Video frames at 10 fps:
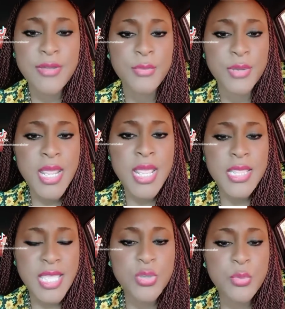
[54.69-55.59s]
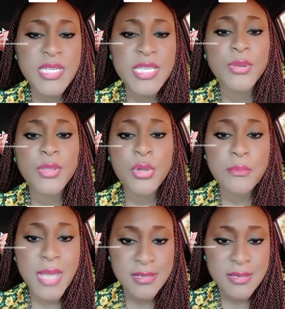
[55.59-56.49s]
And that's how we deal with our
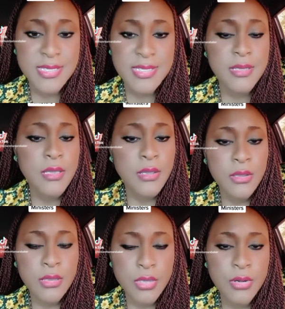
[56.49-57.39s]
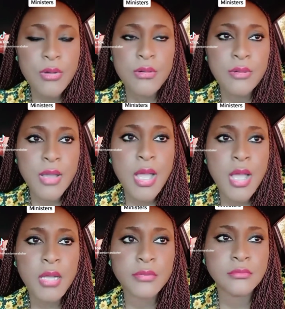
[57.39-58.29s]
matters. You know,
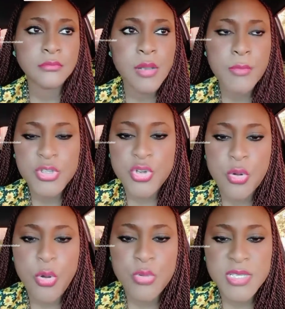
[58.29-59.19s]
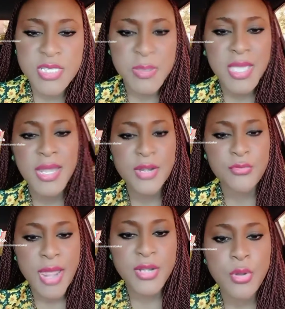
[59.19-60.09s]
I'm not sure how to speak on that
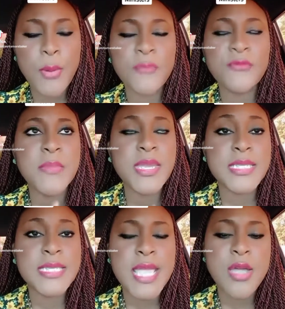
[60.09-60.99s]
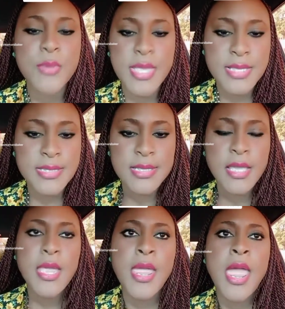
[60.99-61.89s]
right now. But for me, the takeaways.
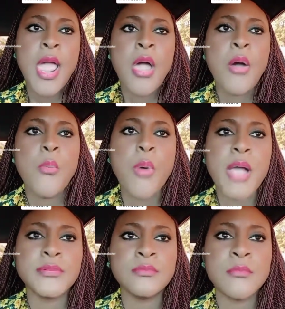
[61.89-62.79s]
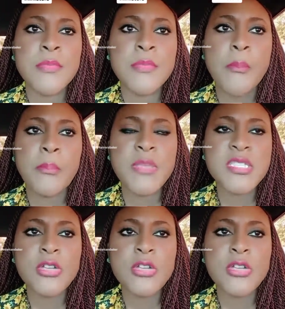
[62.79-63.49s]
One, Mr.